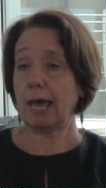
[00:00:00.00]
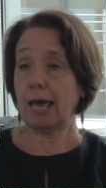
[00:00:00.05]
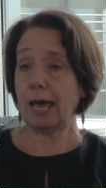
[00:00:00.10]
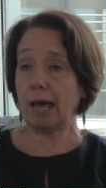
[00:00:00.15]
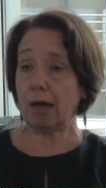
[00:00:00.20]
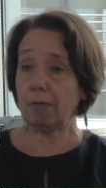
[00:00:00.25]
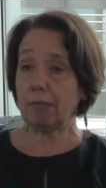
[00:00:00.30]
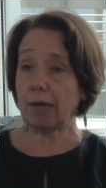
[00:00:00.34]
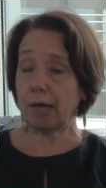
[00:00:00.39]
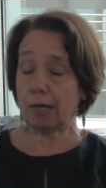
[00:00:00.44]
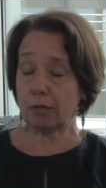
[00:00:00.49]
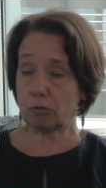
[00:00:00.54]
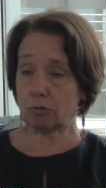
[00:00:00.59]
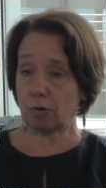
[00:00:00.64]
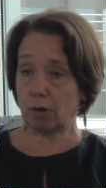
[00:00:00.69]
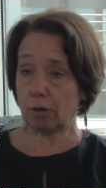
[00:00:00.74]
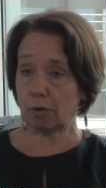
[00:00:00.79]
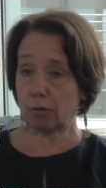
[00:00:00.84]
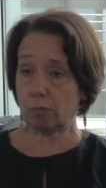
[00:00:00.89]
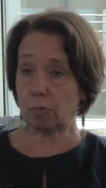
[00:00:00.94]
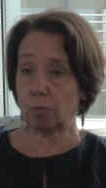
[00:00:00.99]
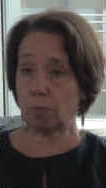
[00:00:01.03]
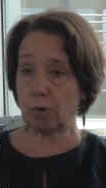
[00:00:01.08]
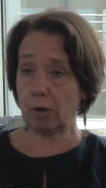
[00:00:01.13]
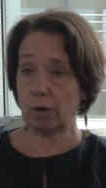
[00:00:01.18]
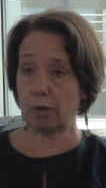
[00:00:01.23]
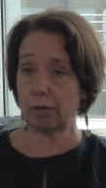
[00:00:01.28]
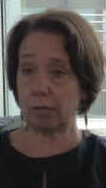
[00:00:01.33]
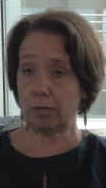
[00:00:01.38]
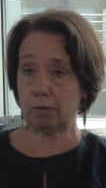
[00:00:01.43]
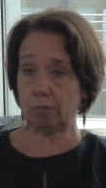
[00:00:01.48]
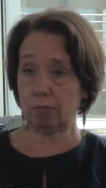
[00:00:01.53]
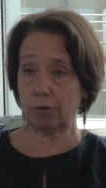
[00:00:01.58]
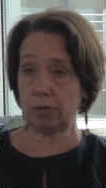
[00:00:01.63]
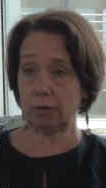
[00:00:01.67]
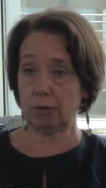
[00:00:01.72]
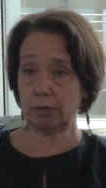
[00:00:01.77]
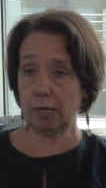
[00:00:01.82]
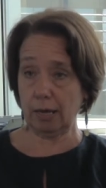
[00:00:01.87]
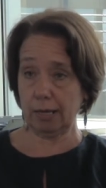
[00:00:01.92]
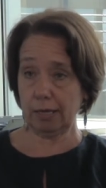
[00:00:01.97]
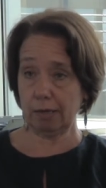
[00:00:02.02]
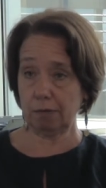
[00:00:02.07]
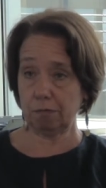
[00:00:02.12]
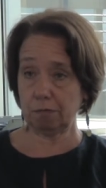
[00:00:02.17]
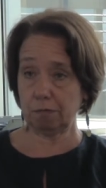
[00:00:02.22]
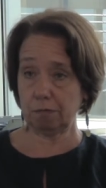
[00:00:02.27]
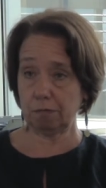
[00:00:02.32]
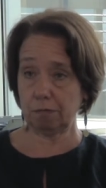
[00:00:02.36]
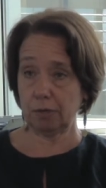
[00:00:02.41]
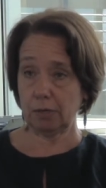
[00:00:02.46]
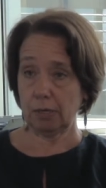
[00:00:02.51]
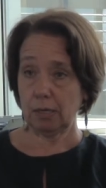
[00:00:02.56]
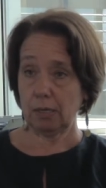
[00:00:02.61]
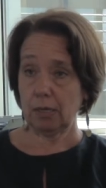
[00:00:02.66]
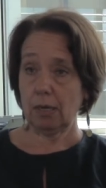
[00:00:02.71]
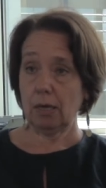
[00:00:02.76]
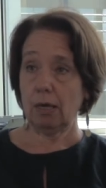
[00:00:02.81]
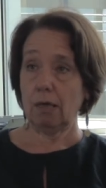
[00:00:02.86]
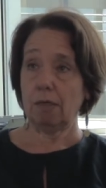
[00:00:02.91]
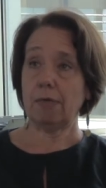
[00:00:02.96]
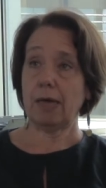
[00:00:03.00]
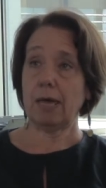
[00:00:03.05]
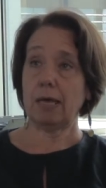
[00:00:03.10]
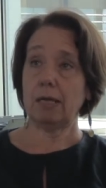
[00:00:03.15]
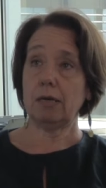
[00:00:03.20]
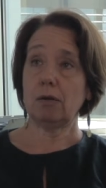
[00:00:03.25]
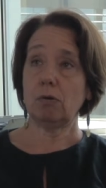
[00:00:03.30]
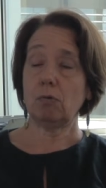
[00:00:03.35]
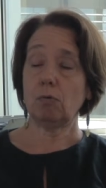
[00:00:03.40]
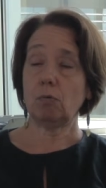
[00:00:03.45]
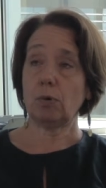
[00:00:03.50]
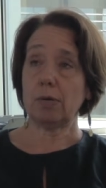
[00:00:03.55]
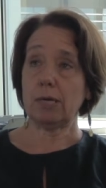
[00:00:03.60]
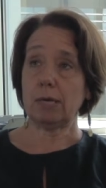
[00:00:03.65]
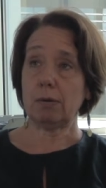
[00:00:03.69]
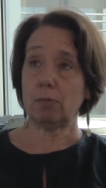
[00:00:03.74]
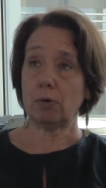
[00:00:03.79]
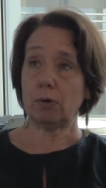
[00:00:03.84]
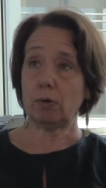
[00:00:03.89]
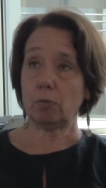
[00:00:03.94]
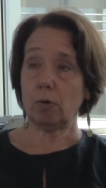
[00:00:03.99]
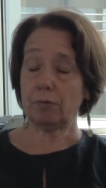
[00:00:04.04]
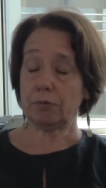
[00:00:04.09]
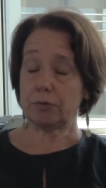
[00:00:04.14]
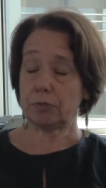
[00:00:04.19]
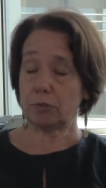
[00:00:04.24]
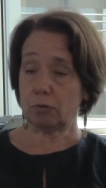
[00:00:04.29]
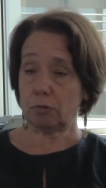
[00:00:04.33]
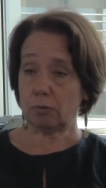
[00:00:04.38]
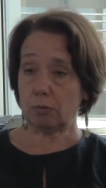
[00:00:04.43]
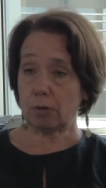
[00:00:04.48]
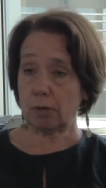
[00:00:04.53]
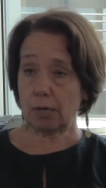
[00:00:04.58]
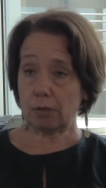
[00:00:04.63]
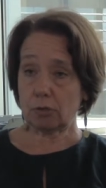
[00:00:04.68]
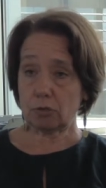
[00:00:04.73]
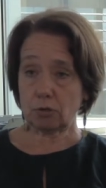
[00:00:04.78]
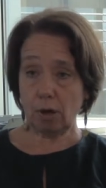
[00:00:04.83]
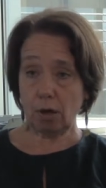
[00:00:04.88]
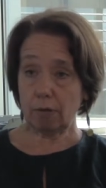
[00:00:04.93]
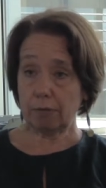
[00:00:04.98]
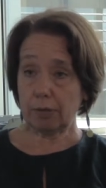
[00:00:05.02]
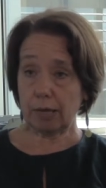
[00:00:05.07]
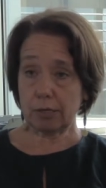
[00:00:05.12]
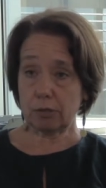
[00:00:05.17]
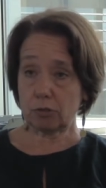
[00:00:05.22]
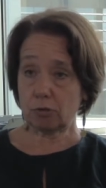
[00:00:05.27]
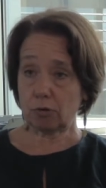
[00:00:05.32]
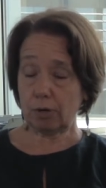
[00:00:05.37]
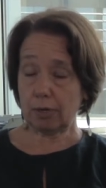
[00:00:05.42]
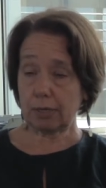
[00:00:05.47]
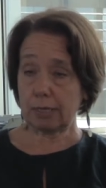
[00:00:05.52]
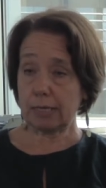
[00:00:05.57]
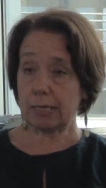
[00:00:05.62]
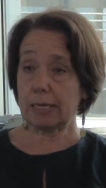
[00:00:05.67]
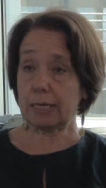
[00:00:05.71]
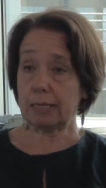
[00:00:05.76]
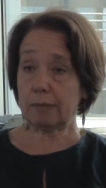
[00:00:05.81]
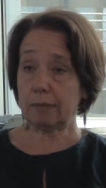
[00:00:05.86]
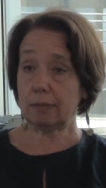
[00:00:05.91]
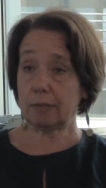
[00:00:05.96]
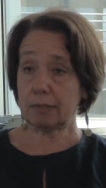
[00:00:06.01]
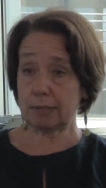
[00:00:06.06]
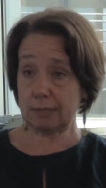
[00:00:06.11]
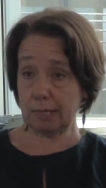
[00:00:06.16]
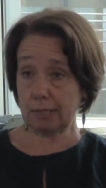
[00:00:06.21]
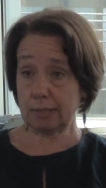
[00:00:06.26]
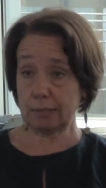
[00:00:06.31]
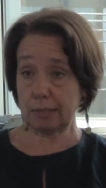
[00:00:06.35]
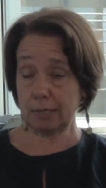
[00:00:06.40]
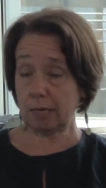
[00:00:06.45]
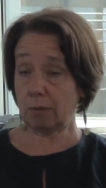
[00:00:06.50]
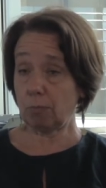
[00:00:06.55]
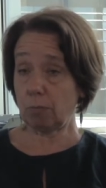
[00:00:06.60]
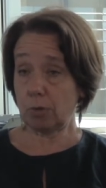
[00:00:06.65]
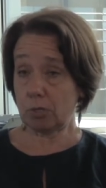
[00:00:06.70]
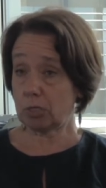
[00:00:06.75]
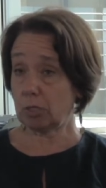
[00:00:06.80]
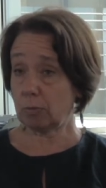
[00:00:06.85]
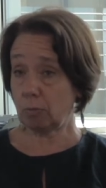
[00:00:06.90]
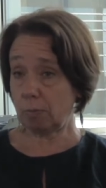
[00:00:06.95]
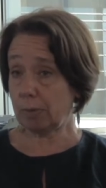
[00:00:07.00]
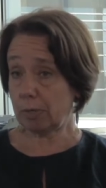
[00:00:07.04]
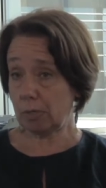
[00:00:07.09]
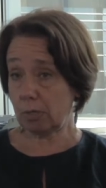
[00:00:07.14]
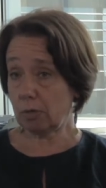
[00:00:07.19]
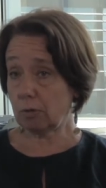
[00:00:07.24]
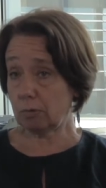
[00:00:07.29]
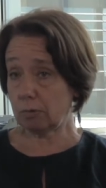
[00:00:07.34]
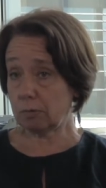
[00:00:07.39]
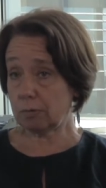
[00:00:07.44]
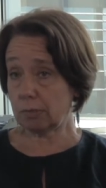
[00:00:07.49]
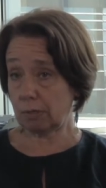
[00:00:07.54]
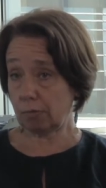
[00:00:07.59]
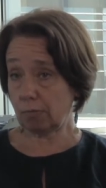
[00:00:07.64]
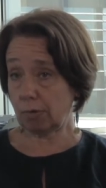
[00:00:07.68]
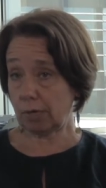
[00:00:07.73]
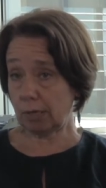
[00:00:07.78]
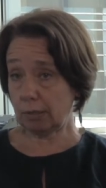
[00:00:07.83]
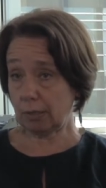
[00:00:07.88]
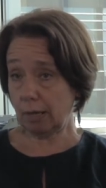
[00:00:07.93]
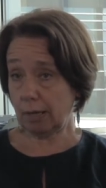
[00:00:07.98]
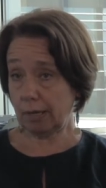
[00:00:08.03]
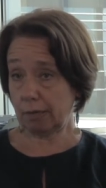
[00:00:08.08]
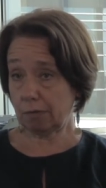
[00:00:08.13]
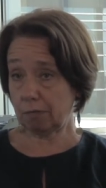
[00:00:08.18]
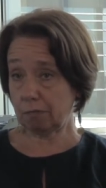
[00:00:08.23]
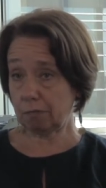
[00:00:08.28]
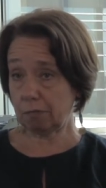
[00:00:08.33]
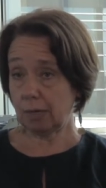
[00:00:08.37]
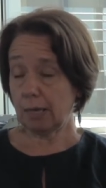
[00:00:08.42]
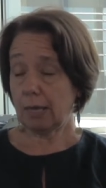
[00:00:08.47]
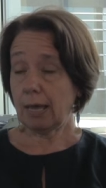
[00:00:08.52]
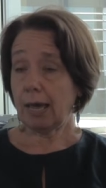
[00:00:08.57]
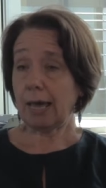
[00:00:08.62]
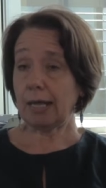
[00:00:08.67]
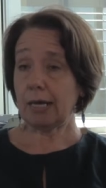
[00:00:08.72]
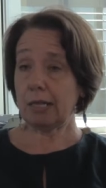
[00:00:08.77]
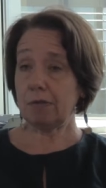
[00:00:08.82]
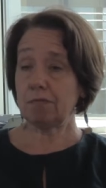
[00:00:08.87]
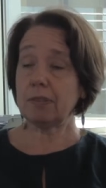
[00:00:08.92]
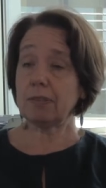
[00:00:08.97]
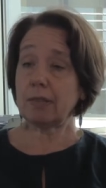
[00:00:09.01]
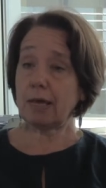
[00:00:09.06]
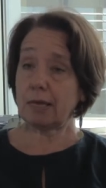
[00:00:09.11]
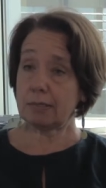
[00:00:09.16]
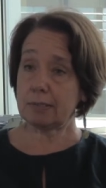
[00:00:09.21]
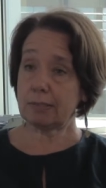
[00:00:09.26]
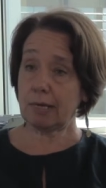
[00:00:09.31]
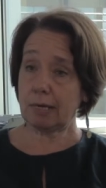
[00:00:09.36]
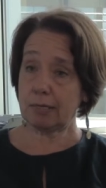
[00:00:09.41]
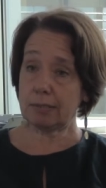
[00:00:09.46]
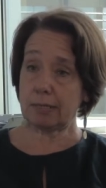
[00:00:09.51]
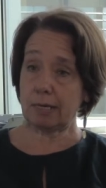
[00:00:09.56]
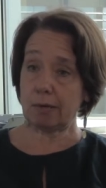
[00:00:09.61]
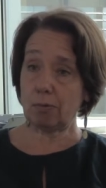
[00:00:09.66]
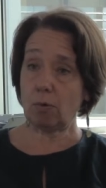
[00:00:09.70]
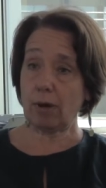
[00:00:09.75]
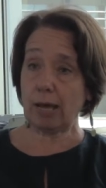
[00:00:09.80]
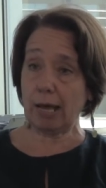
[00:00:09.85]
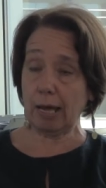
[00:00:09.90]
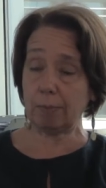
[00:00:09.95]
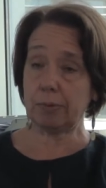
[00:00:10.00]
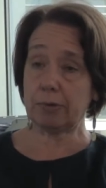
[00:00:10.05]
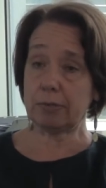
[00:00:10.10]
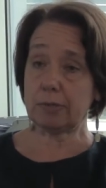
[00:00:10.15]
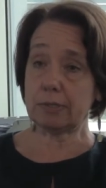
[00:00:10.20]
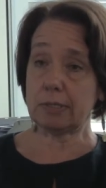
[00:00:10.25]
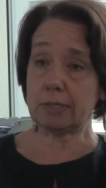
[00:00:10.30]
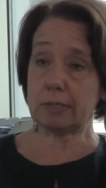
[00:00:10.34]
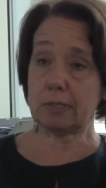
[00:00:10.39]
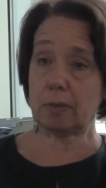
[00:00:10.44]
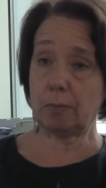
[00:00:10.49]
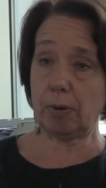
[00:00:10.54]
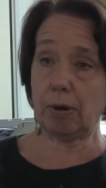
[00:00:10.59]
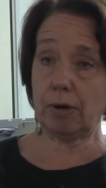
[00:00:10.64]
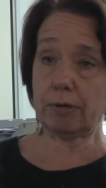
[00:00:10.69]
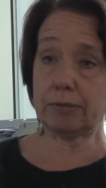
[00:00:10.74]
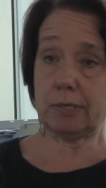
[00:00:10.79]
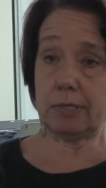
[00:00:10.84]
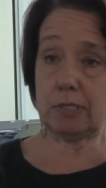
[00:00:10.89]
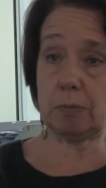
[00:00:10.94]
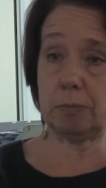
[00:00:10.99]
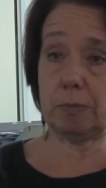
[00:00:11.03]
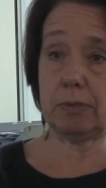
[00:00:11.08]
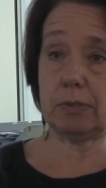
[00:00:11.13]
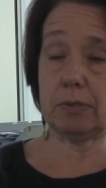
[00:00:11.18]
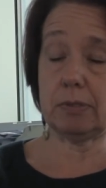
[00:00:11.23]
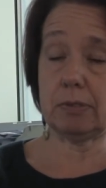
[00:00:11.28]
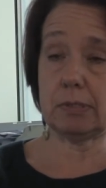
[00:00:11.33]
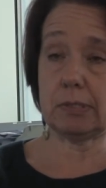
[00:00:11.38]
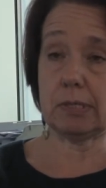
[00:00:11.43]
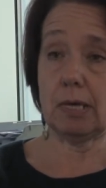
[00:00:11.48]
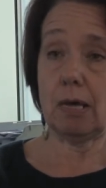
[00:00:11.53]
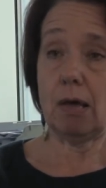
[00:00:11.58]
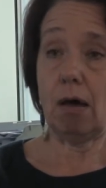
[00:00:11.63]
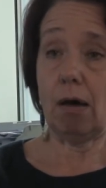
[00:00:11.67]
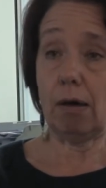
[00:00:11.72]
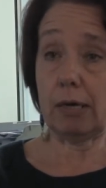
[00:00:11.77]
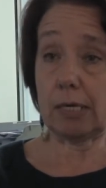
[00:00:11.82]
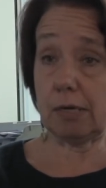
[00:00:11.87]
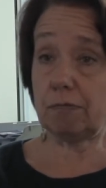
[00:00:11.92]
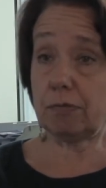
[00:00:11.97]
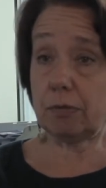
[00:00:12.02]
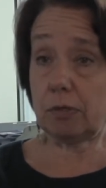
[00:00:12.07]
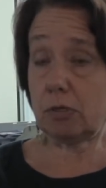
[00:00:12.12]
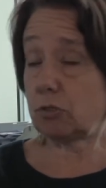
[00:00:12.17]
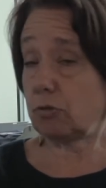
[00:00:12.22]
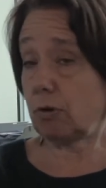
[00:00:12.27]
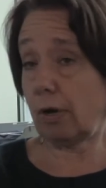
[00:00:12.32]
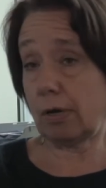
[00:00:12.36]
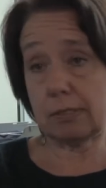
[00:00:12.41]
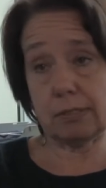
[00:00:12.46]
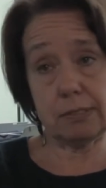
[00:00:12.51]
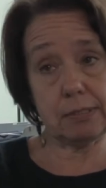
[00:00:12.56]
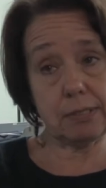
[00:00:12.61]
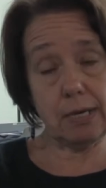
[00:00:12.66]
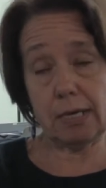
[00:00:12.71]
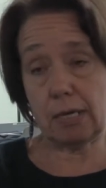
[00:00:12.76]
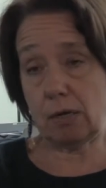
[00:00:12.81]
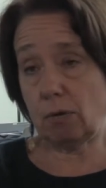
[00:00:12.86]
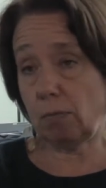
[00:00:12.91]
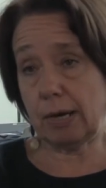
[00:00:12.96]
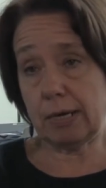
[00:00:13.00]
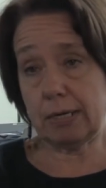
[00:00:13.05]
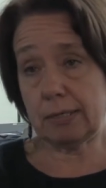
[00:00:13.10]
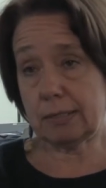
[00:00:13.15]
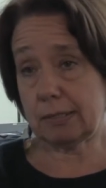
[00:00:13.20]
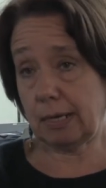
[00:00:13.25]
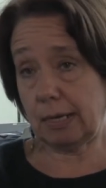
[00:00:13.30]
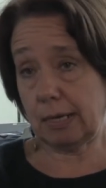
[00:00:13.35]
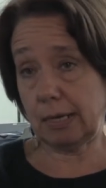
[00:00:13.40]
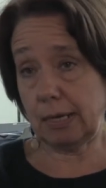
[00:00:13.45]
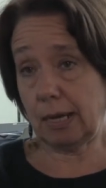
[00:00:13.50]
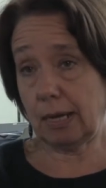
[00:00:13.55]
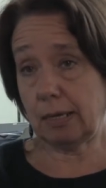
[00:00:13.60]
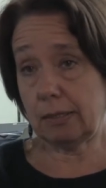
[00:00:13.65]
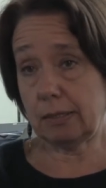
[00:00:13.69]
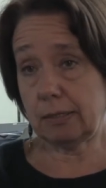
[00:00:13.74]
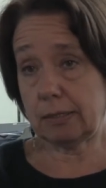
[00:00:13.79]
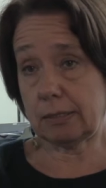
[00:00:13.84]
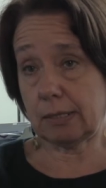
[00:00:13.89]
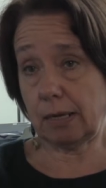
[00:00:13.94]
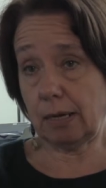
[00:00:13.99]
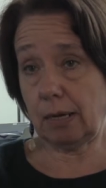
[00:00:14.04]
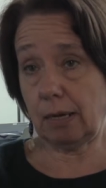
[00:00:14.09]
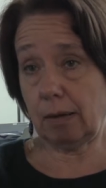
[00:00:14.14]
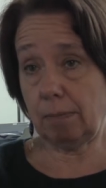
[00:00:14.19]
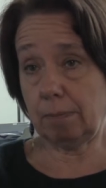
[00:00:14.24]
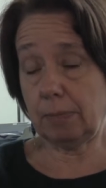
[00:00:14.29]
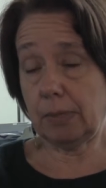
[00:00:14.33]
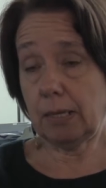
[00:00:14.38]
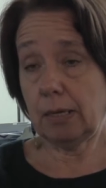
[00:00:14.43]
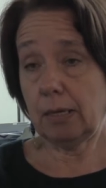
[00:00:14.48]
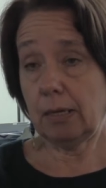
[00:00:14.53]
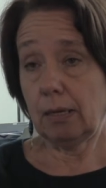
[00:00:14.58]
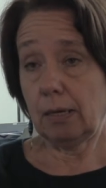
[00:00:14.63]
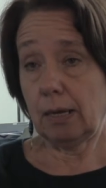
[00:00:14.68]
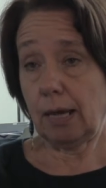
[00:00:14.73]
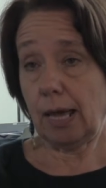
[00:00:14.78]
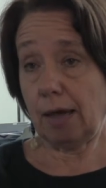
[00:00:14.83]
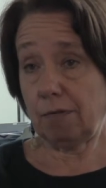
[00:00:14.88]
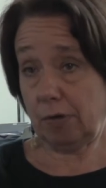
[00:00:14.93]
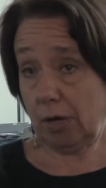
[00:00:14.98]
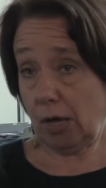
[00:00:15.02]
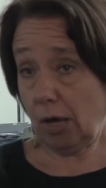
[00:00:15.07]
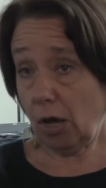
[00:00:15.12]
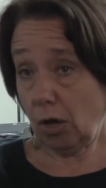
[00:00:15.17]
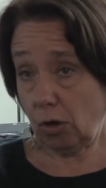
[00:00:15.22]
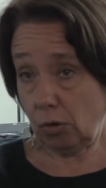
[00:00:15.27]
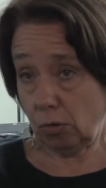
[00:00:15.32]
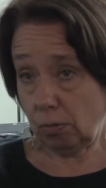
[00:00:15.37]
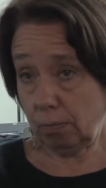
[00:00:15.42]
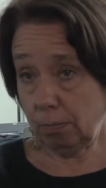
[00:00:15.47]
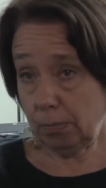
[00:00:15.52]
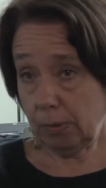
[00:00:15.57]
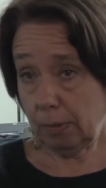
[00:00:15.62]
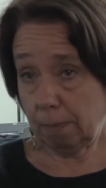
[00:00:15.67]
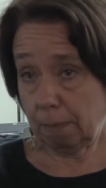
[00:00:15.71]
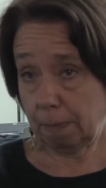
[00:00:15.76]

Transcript: how that drug will work in real life, then we will want to trial that drug in the setting in which it will be used in real life. And if in that setting what happens is that participants are given the drug to take away, say, and um, have at home,